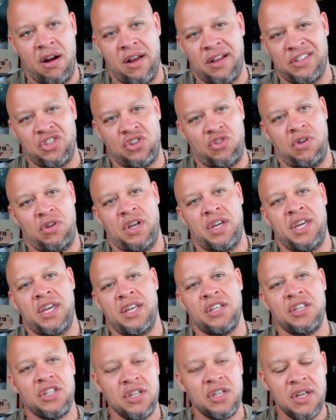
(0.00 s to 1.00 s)

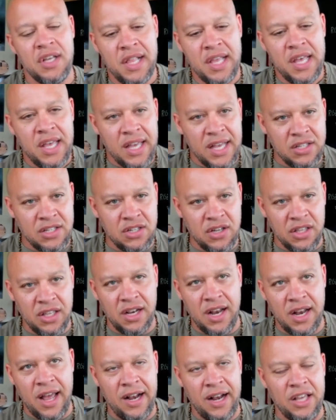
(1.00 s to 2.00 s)
screech, gets on the
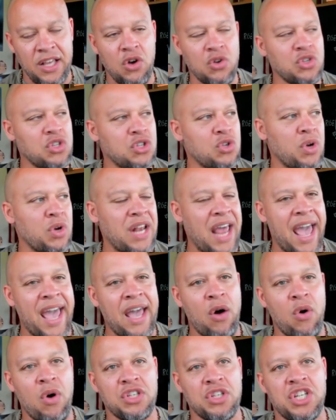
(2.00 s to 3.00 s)
internet, and he goes into an
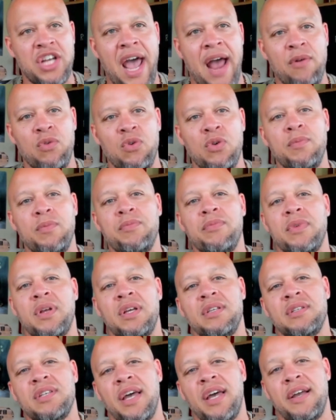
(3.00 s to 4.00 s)
AOL chat room. And
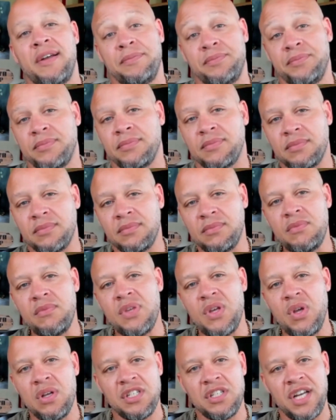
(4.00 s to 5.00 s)
he's like,
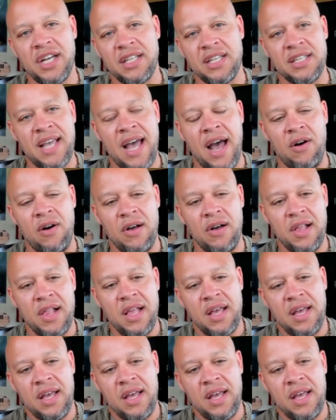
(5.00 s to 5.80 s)
check this out.